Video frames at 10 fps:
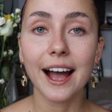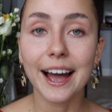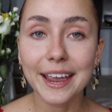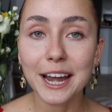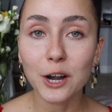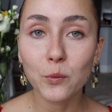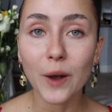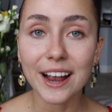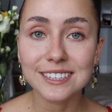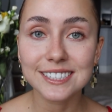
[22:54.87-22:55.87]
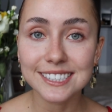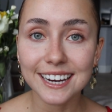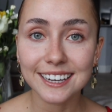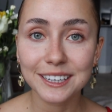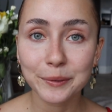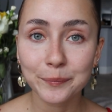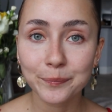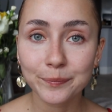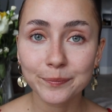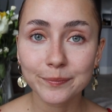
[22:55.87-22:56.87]
A hair wax stick.
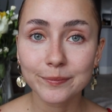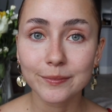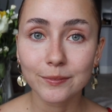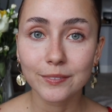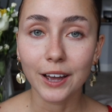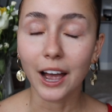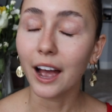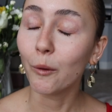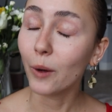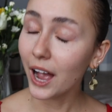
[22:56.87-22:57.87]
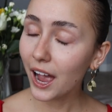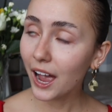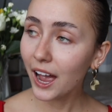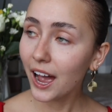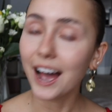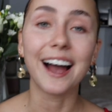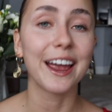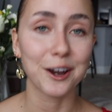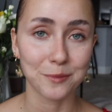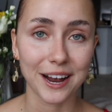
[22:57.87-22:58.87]
A what? A
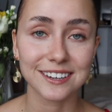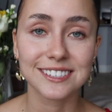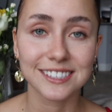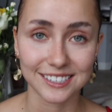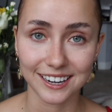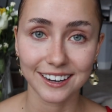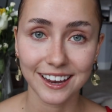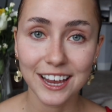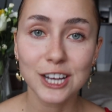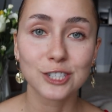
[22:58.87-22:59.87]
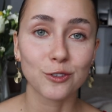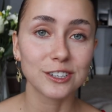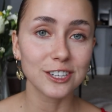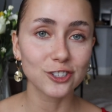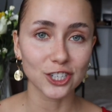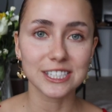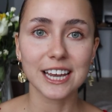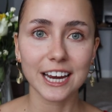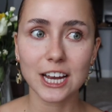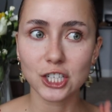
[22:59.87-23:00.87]
hair wax stick. So this is just
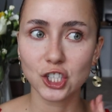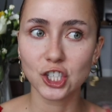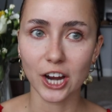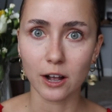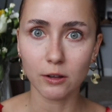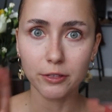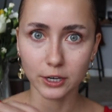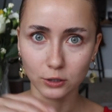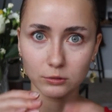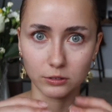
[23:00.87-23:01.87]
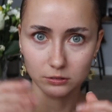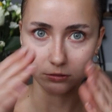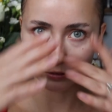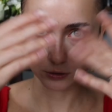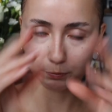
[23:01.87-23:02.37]
like gel that you, you know, you